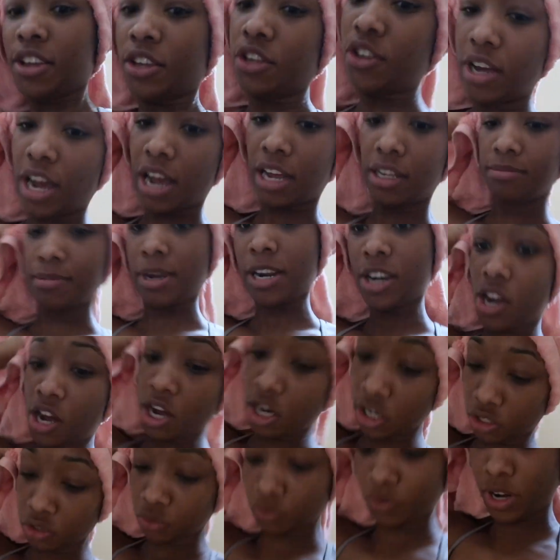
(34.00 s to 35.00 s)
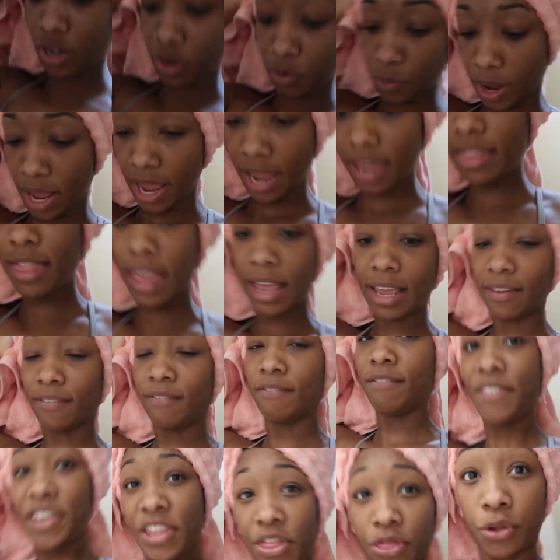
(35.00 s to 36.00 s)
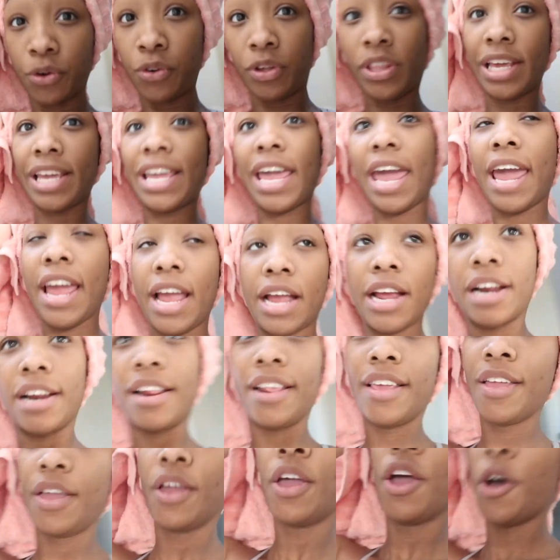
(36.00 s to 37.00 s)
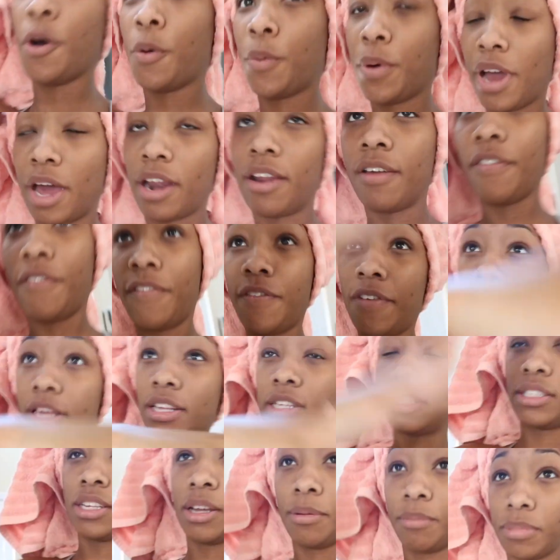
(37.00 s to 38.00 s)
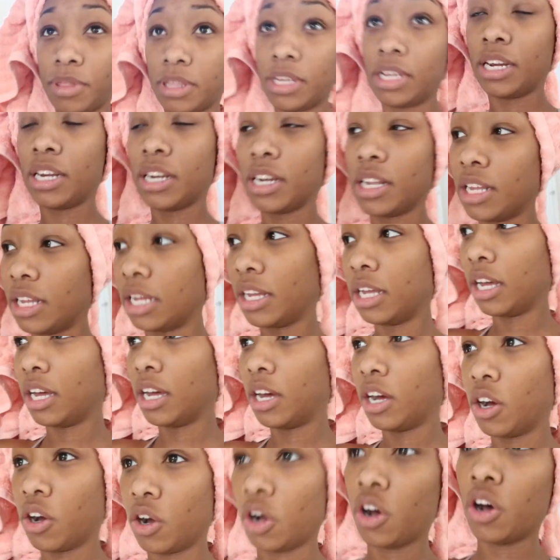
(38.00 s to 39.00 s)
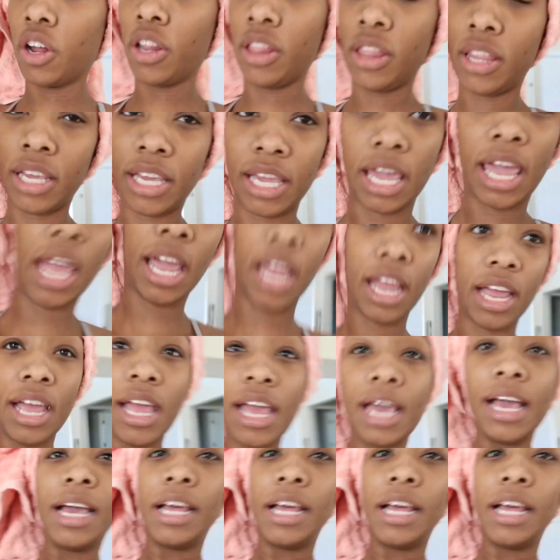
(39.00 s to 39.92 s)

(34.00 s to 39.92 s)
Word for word: You guys, my dog has run away. They can fit through the gate. We gotta fit something on the gate.